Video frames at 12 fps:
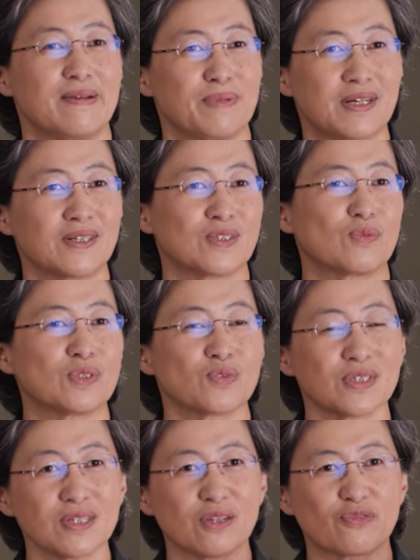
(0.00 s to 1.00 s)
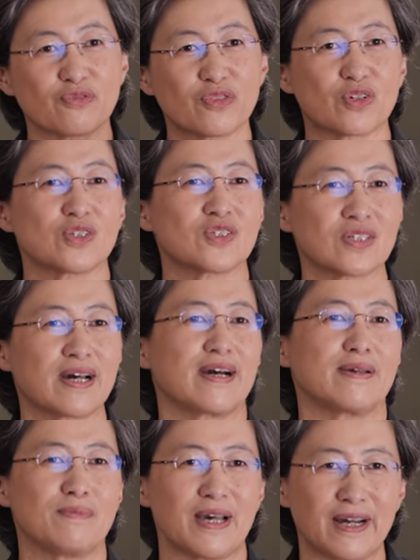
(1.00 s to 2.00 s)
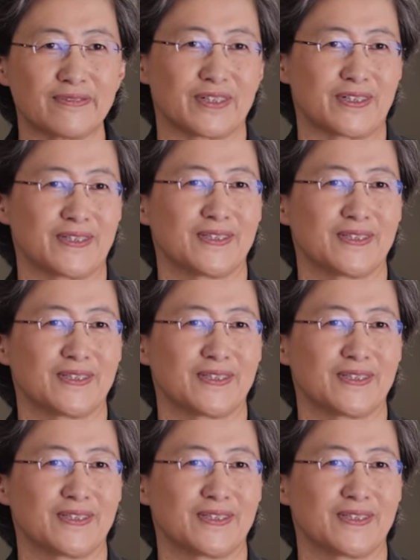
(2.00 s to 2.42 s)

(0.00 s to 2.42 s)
because it was really the first time ever